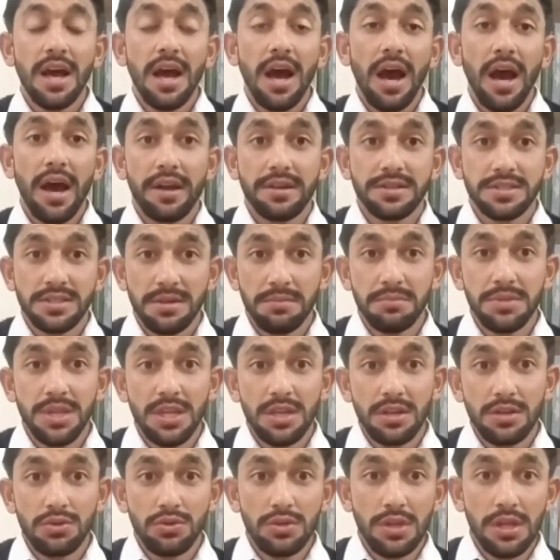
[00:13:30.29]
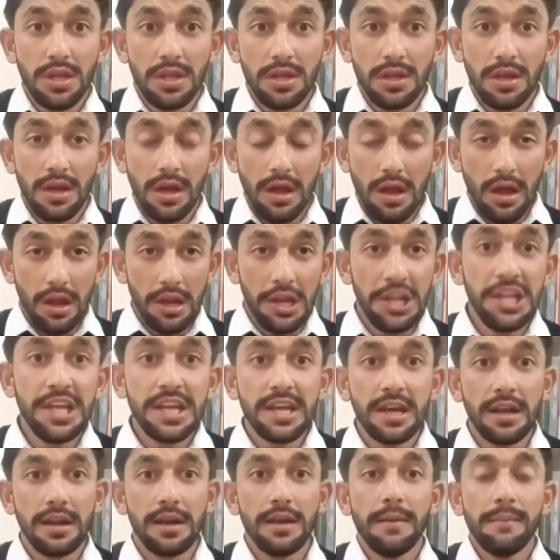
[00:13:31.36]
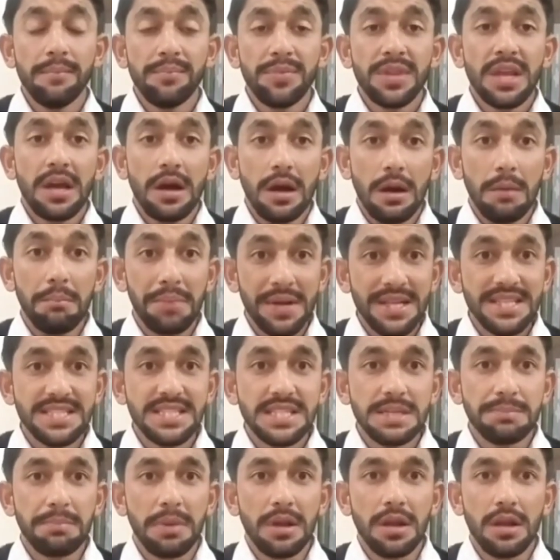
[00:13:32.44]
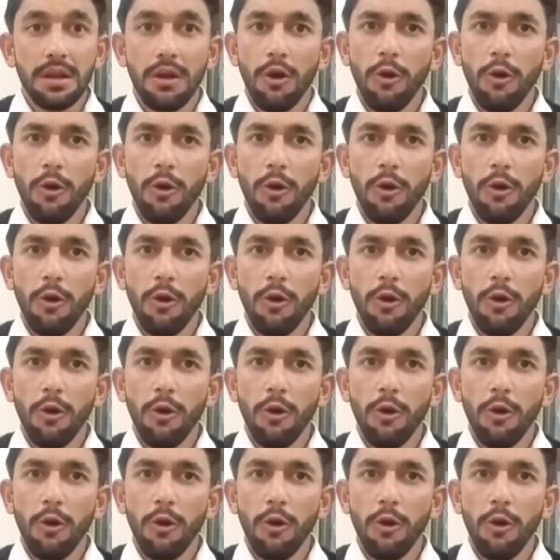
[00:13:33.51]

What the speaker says: are something to the legal principle.